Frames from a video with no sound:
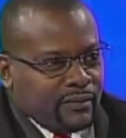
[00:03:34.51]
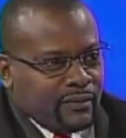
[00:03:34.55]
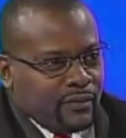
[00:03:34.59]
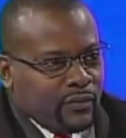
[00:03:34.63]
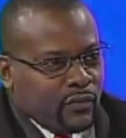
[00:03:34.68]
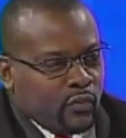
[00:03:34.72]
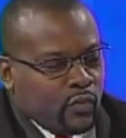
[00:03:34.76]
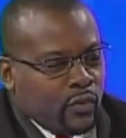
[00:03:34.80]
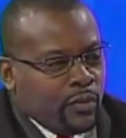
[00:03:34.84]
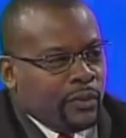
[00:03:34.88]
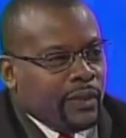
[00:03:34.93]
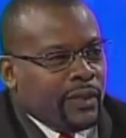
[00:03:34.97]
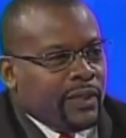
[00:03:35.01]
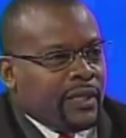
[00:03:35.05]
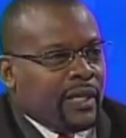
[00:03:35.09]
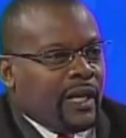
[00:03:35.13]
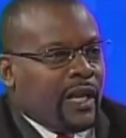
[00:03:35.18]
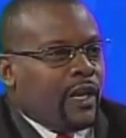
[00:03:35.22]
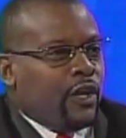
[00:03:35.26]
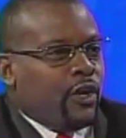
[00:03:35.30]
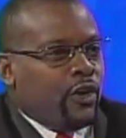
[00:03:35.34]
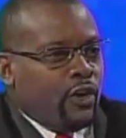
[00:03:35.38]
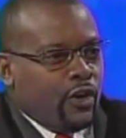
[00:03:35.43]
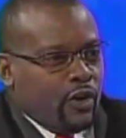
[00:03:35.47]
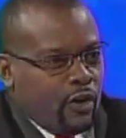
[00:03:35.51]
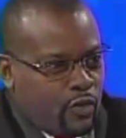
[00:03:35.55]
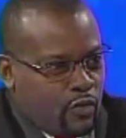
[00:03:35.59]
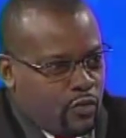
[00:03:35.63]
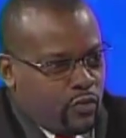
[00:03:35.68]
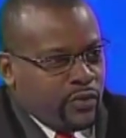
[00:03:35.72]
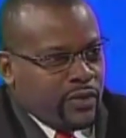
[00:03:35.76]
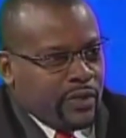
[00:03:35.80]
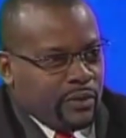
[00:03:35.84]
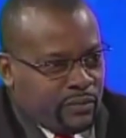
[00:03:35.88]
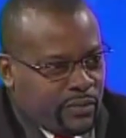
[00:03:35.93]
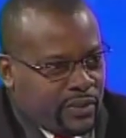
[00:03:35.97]
Women allow
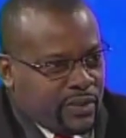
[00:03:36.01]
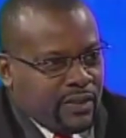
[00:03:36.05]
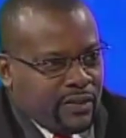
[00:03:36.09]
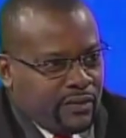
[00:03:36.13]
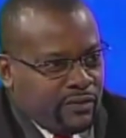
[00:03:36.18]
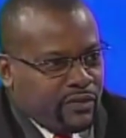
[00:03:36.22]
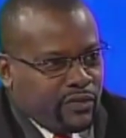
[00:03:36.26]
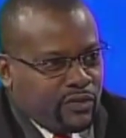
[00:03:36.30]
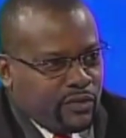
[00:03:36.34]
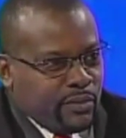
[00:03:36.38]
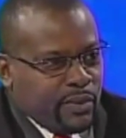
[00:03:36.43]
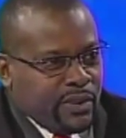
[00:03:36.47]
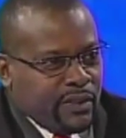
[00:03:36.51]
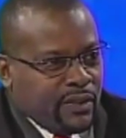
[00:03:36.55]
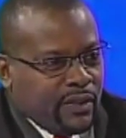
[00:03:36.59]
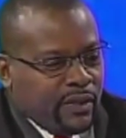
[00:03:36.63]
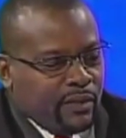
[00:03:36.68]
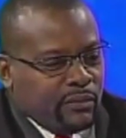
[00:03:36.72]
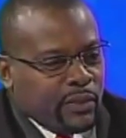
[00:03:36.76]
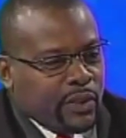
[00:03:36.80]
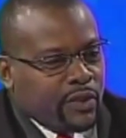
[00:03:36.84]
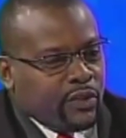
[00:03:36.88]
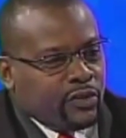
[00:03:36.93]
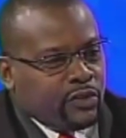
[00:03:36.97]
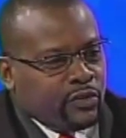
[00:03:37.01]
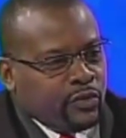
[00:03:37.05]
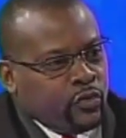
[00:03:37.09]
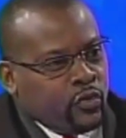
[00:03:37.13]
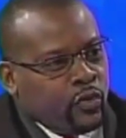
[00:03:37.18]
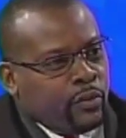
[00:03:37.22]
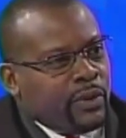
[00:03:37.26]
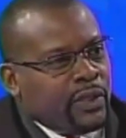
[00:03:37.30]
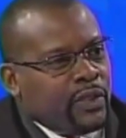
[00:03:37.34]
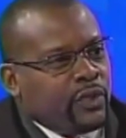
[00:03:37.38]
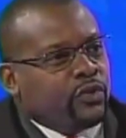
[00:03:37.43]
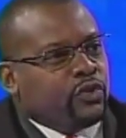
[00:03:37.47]
themselves to be done because
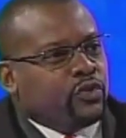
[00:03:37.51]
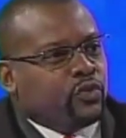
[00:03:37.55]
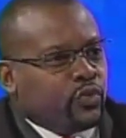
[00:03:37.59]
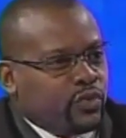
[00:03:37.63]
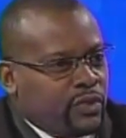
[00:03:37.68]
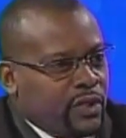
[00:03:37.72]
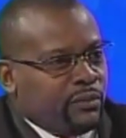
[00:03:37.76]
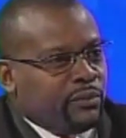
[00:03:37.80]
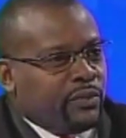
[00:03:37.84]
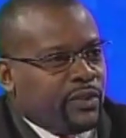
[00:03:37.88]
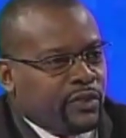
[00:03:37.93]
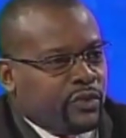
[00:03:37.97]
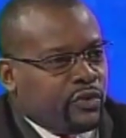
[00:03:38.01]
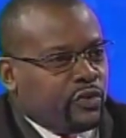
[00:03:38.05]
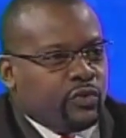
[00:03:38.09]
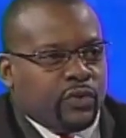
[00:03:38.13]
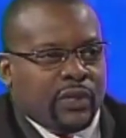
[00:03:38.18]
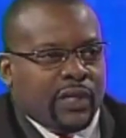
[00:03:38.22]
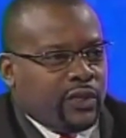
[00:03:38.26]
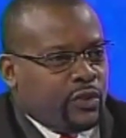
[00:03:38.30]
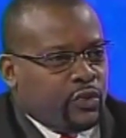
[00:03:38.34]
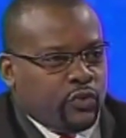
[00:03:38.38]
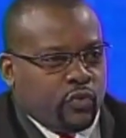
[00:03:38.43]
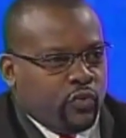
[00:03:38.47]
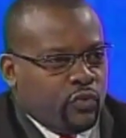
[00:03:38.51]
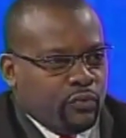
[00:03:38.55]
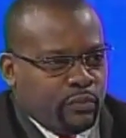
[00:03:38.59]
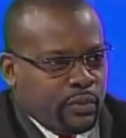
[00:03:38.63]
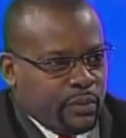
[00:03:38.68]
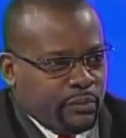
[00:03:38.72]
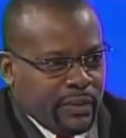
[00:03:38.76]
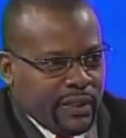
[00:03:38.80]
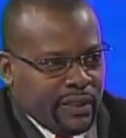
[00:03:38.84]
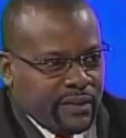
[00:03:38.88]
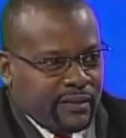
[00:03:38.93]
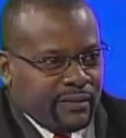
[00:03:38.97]
nobody could do something to you that you don't
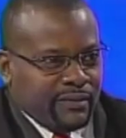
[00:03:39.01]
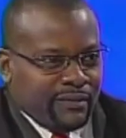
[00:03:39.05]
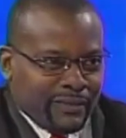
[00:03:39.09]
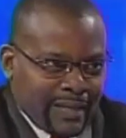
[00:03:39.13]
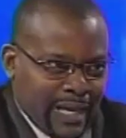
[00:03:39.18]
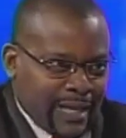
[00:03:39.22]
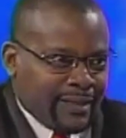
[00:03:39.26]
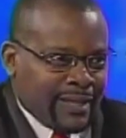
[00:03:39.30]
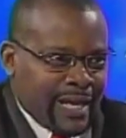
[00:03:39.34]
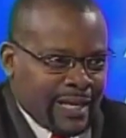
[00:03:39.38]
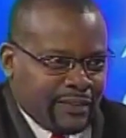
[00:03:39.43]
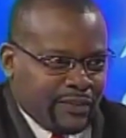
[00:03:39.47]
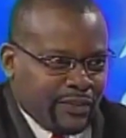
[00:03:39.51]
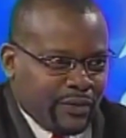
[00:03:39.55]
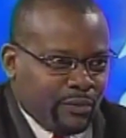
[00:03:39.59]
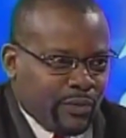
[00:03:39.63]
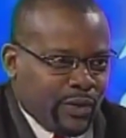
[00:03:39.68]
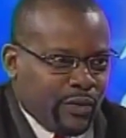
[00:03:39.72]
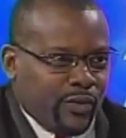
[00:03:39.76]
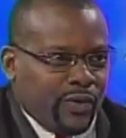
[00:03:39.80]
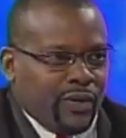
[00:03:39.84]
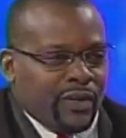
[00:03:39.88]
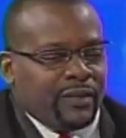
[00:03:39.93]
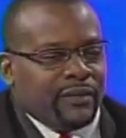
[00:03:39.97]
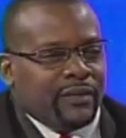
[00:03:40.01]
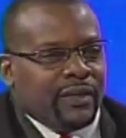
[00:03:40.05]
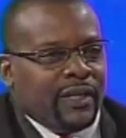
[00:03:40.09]
permit. That's number 1.